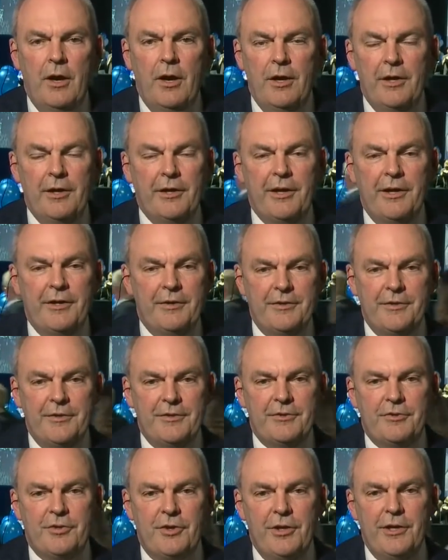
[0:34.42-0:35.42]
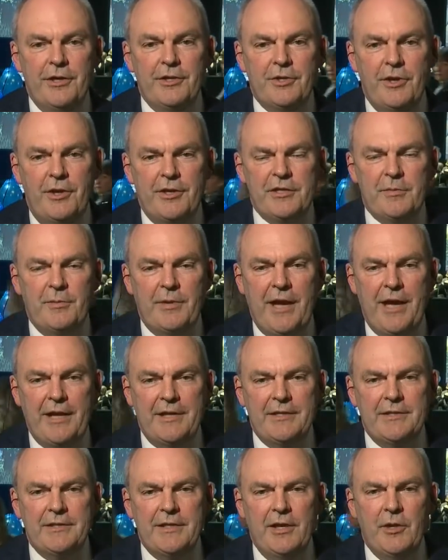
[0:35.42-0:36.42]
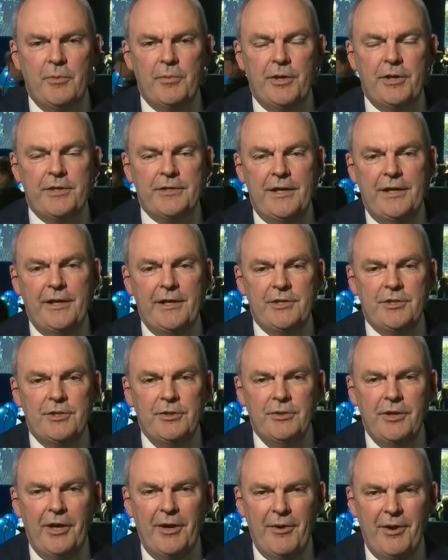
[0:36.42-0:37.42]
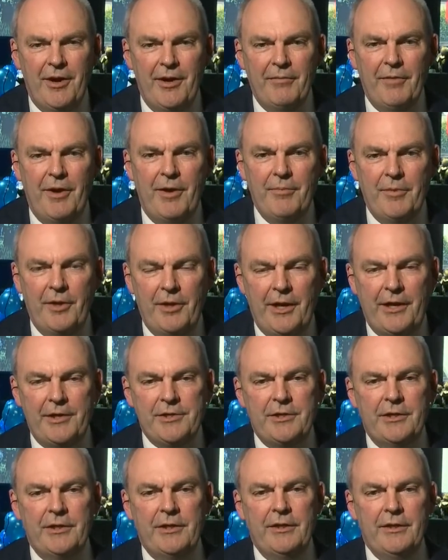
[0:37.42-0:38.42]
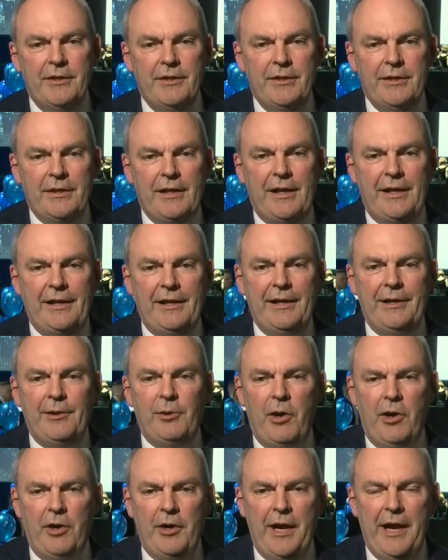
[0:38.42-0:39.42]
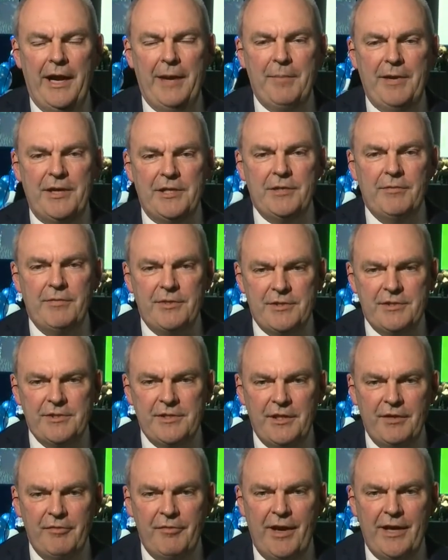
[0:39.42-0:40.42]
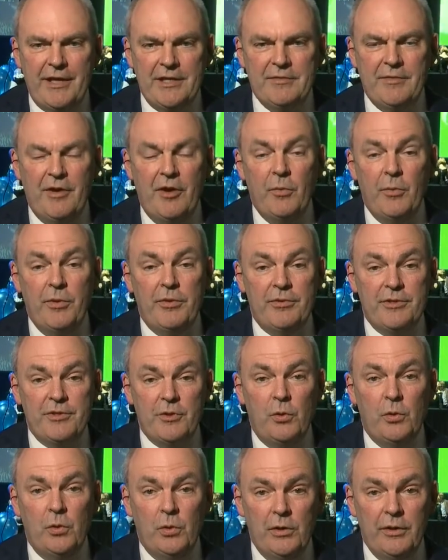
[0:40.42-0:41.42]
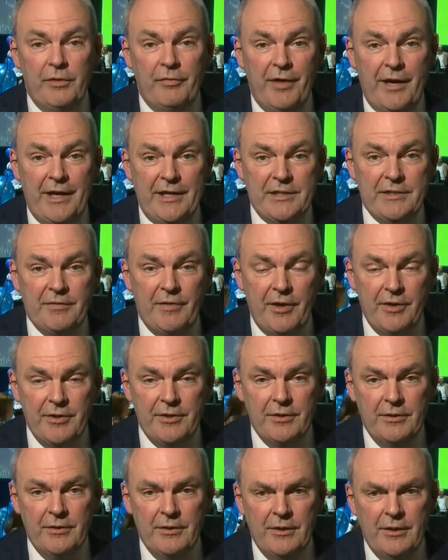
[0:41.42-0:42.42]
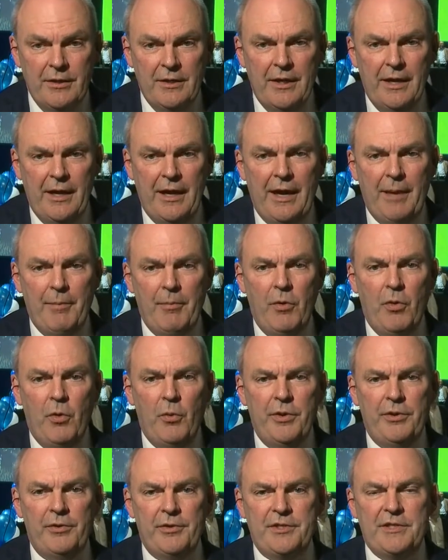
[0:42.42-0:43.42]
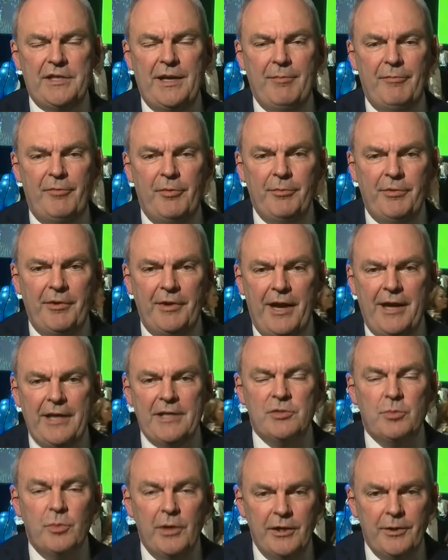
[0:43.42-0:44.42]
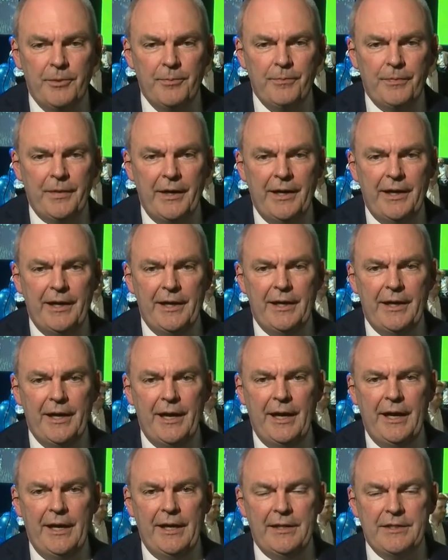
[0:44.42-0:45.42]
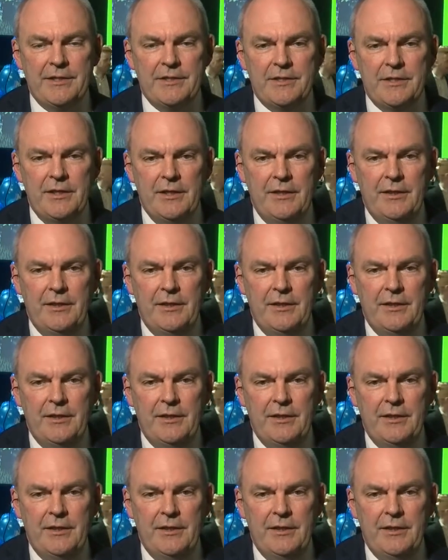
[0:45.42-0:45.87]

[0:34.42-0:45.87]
Oh, look, truly, John, it's a bit hard to tell because unless you know, I, I'm not actually clear on how much of this is the advanced yeah. vote, whether it's all advanced vote um, or whether it's some from today as well. Uh, and